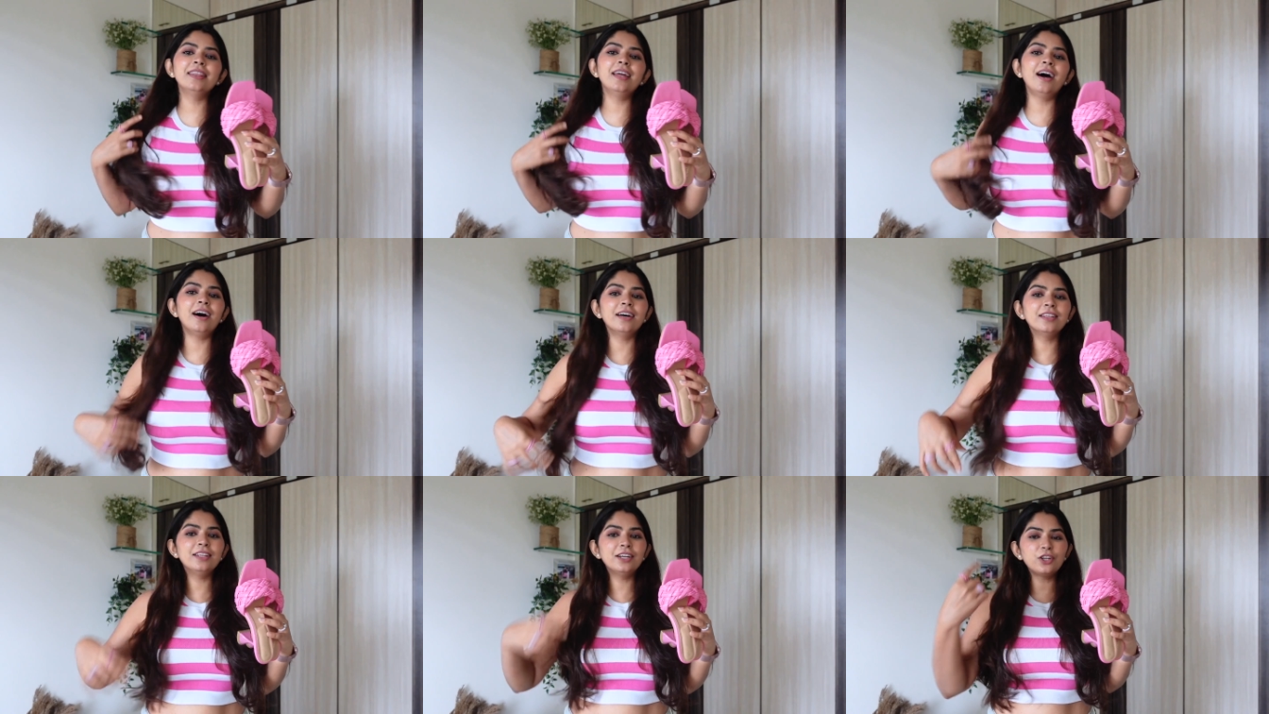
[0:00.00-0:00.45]
the
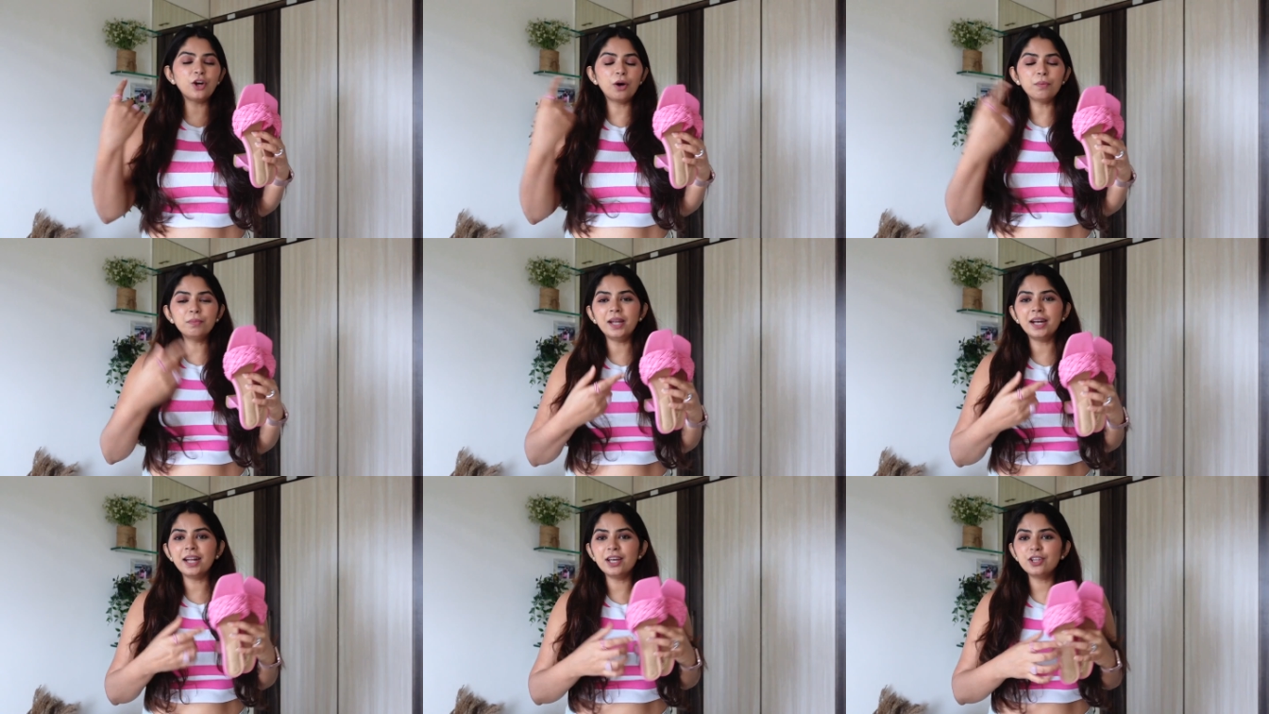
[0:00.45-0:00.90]
other
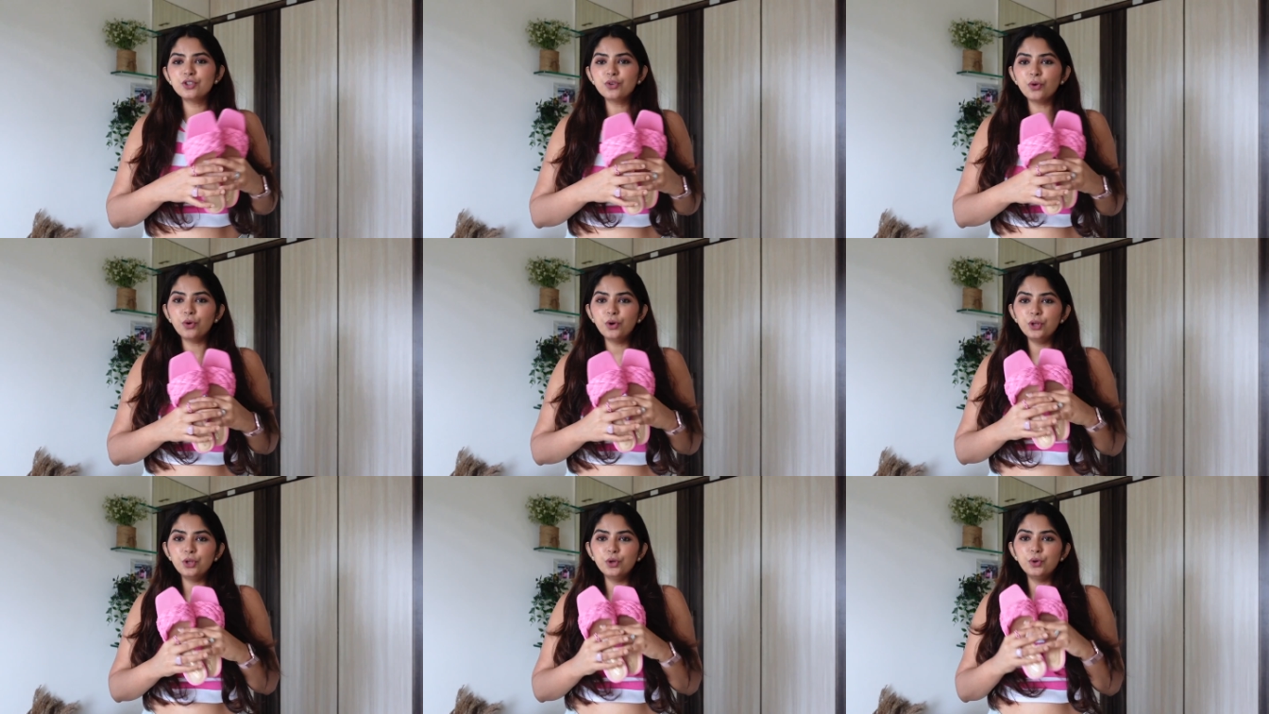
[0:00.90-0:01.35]
top that I
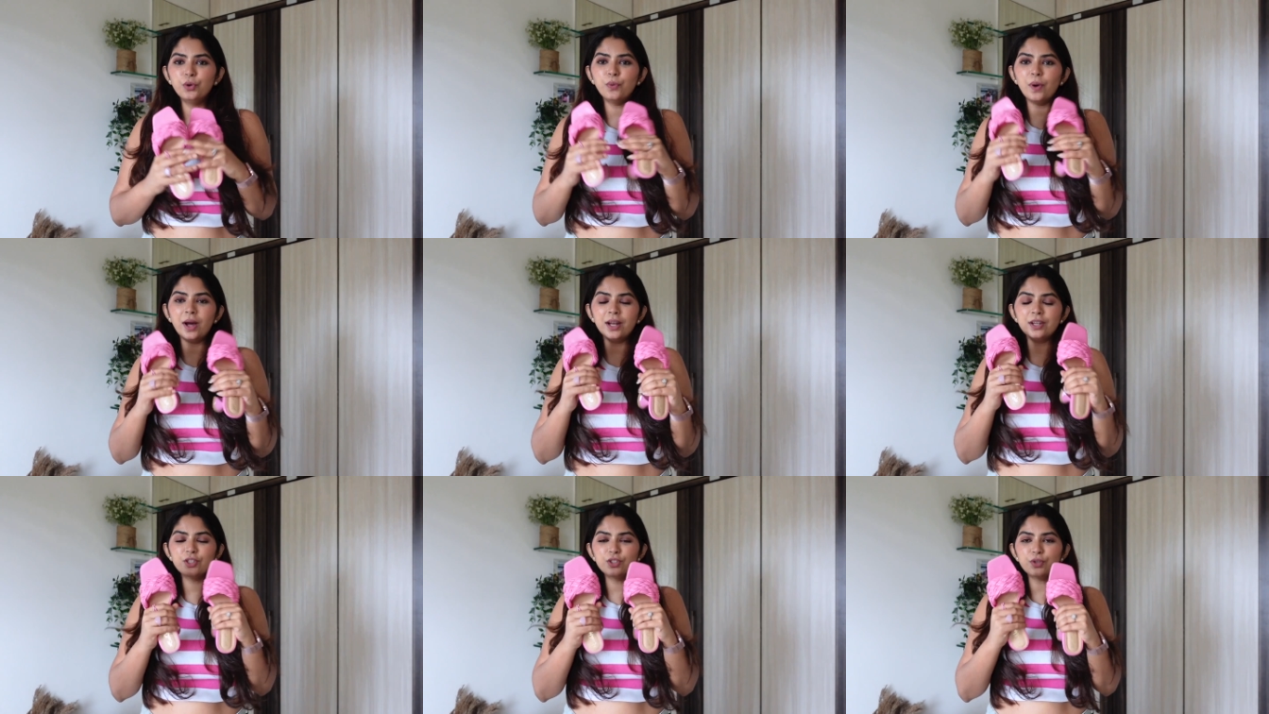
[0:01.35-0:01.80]
showed you,
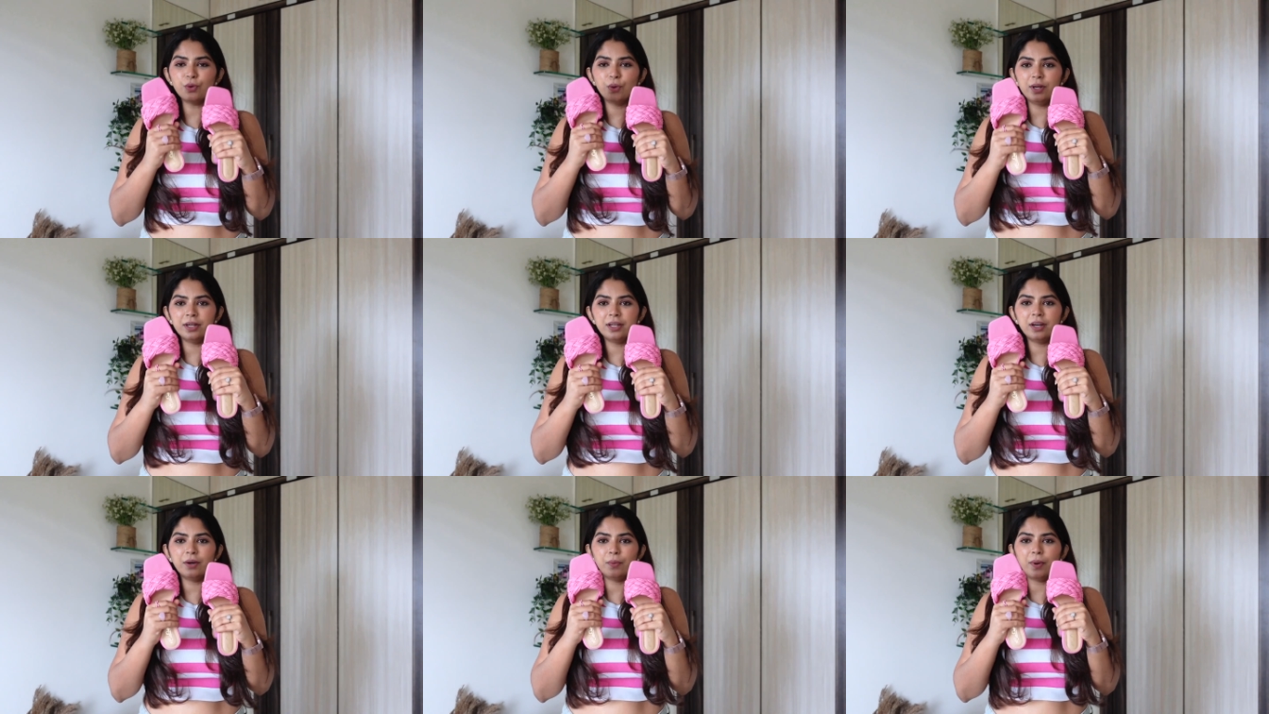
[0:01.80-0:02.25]
one
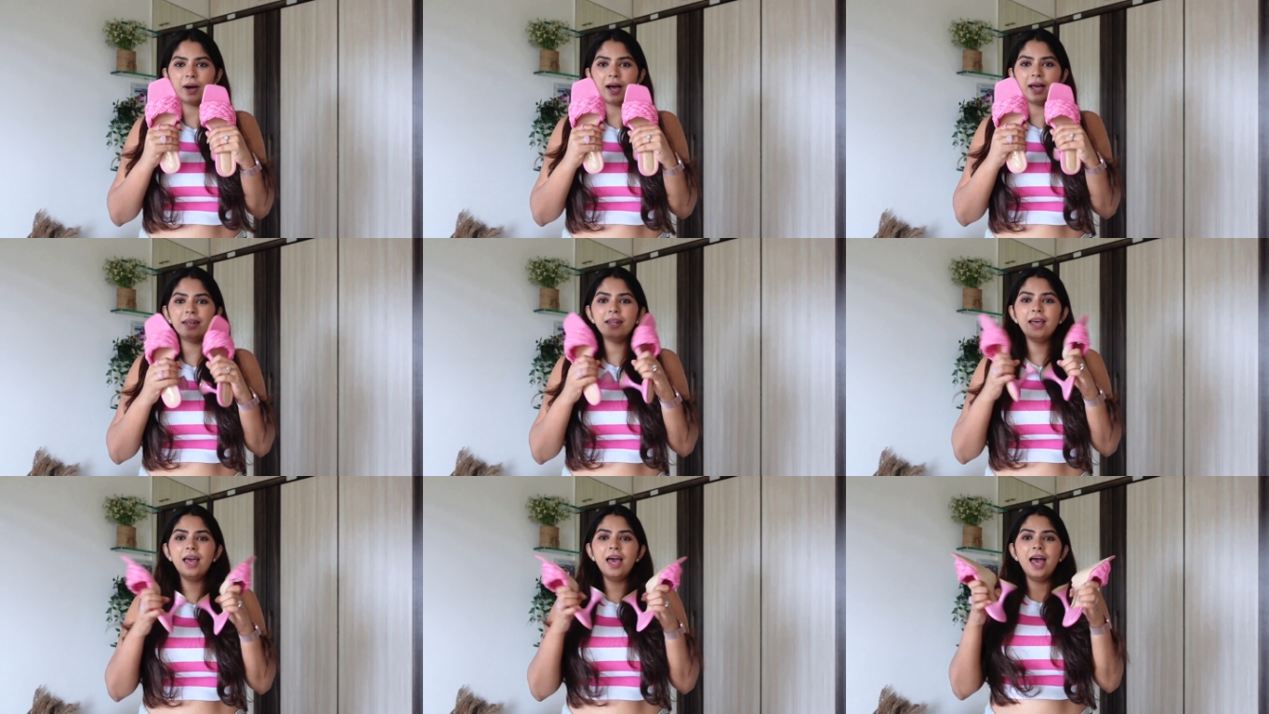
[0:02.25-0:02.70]
shoulder
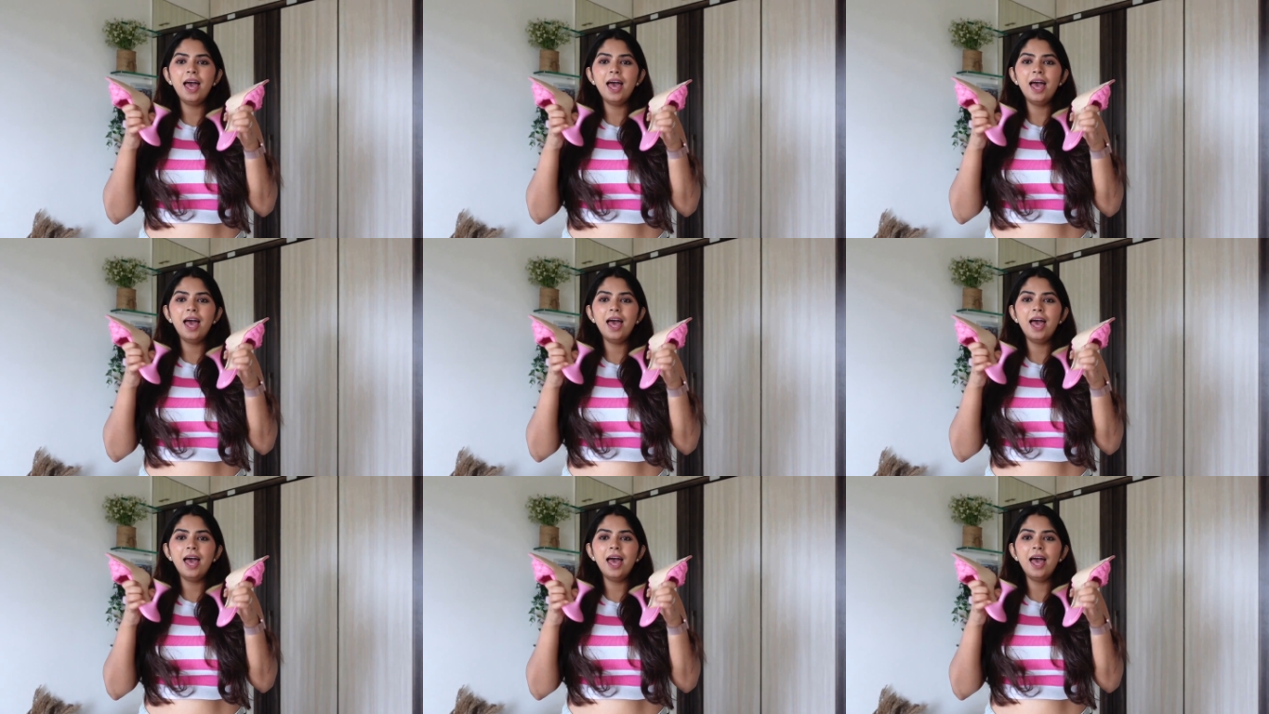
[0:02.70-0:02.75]
one.